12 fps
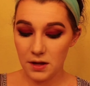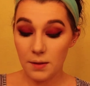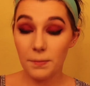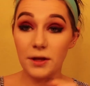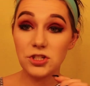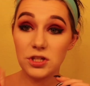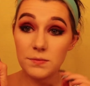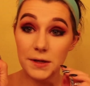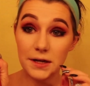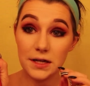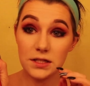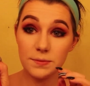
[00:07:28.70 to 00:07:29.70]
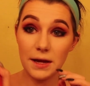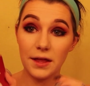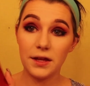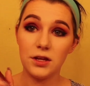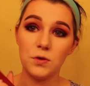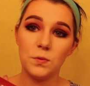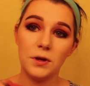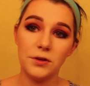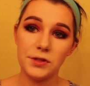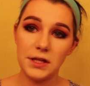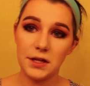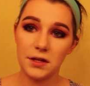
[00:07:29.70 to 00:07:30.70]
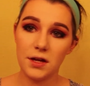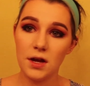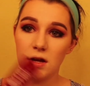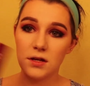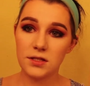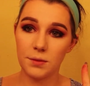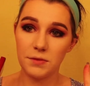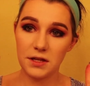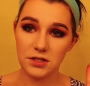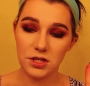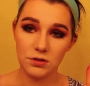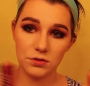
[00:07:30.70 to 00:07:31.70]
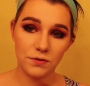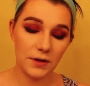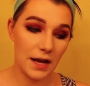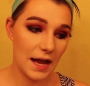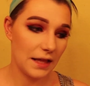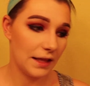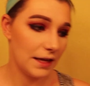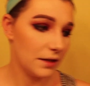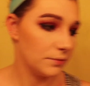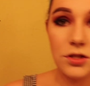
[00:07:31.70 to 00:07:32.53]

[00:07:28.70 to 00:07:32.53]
Blushing Berries palette, you will need something to use for highlight.